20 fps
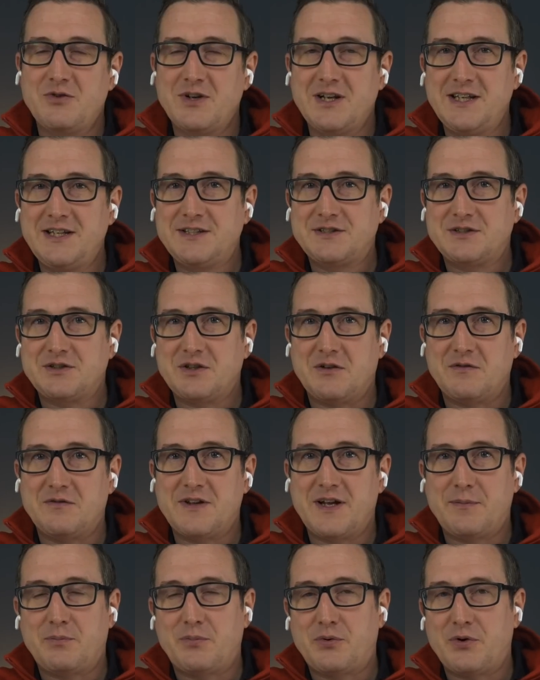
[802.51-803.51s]
release of
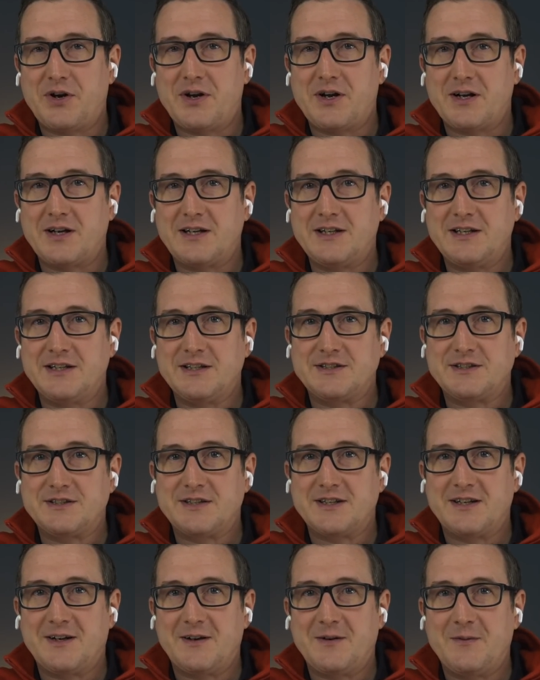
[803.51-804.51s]
that product is
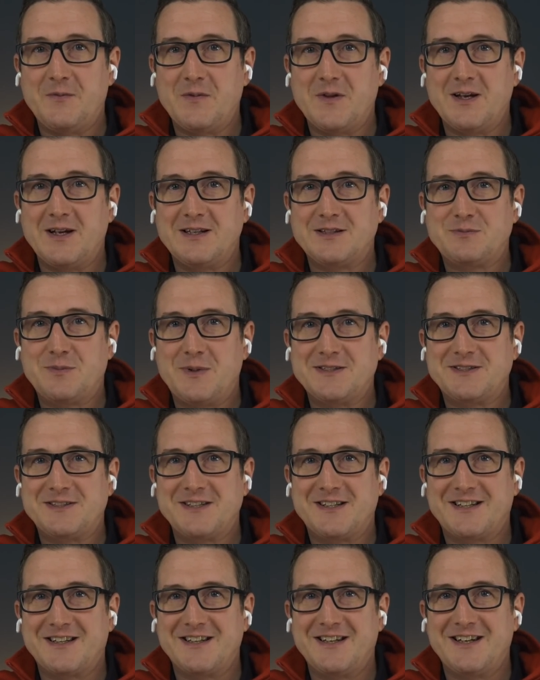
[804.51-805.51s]
uh, is
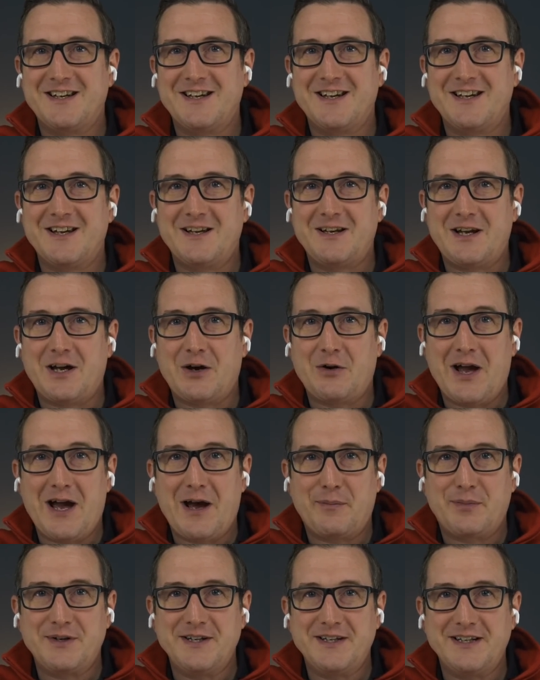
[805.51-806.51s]
basically now
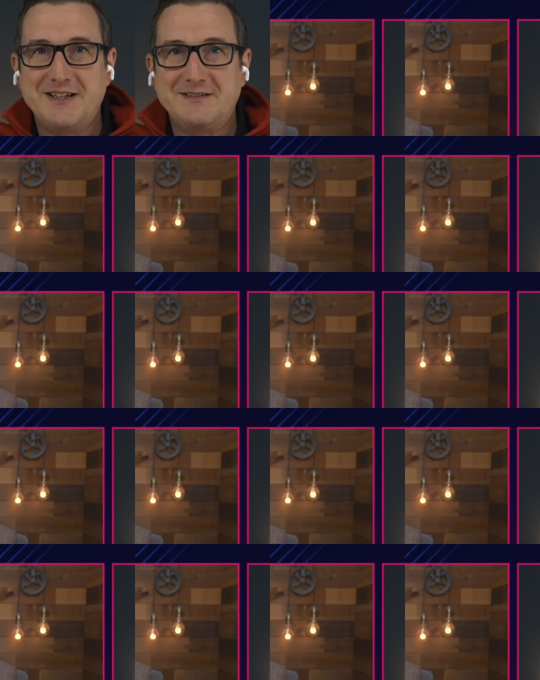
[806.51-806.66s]
happening.